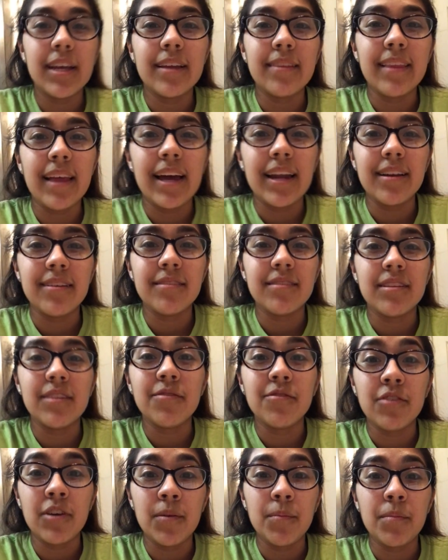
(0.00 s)
and that is the
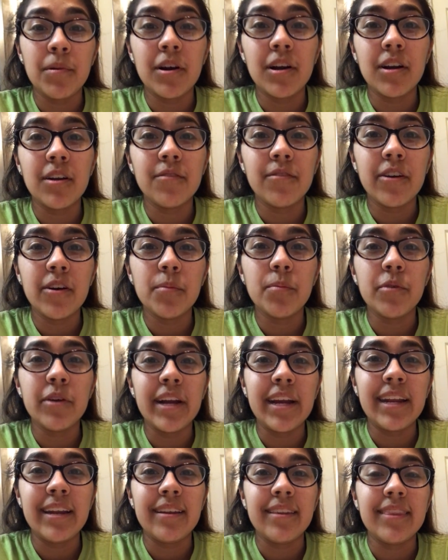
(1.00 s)
front part of our
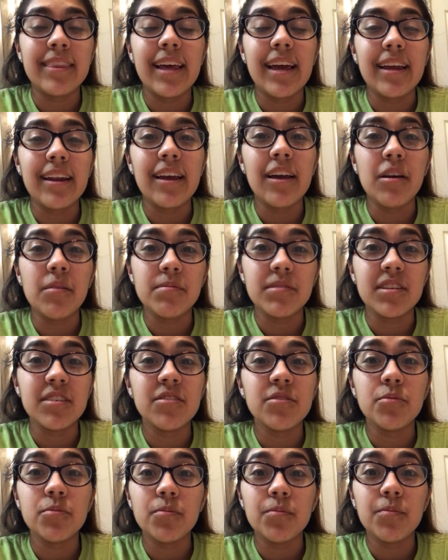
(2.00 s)
brain that helps
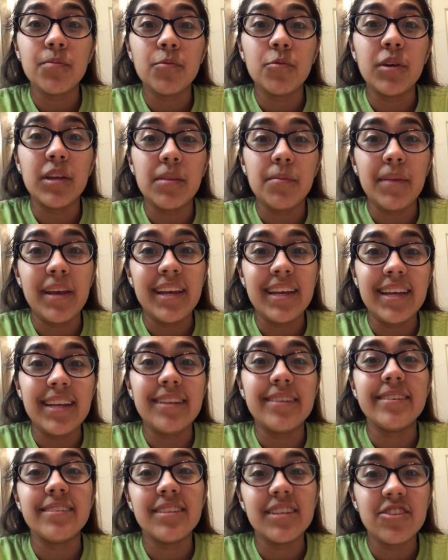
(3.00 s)
us with
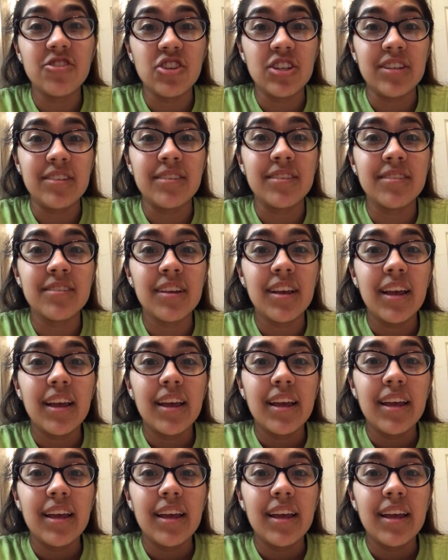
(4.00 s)
making decisions